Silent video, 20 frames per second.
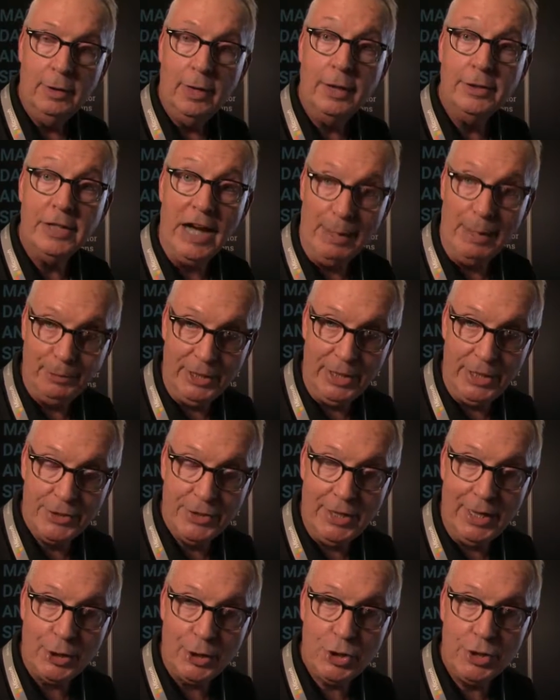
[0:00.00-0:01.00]
anomaly
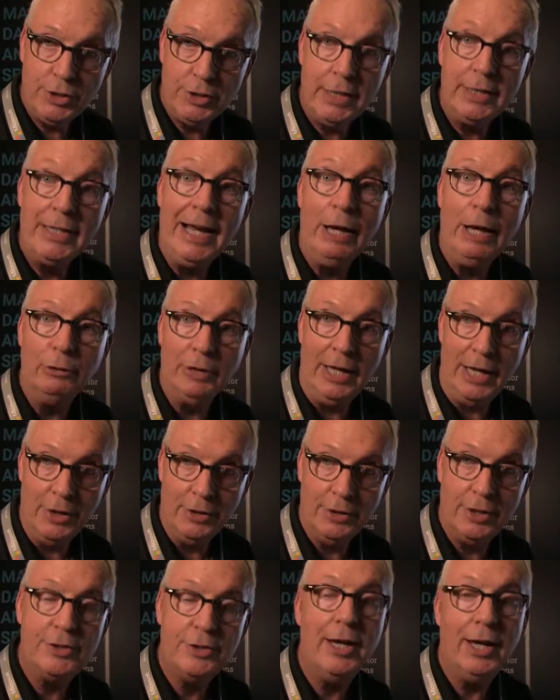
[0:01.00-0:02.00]
detection and
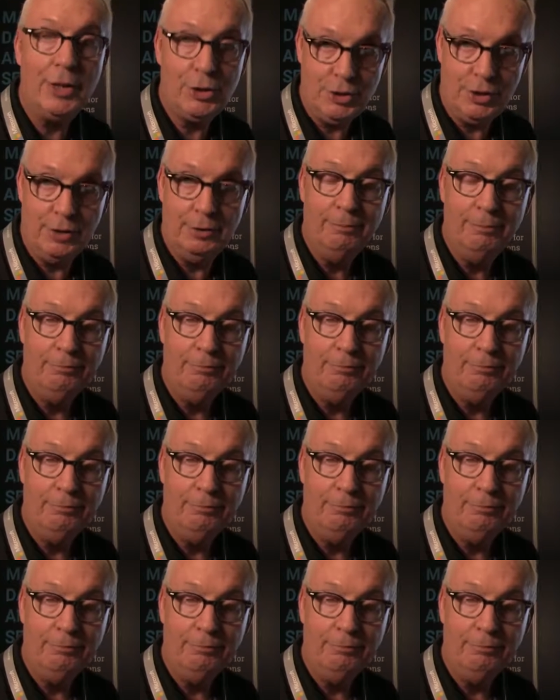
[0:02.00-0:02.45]
outlier detection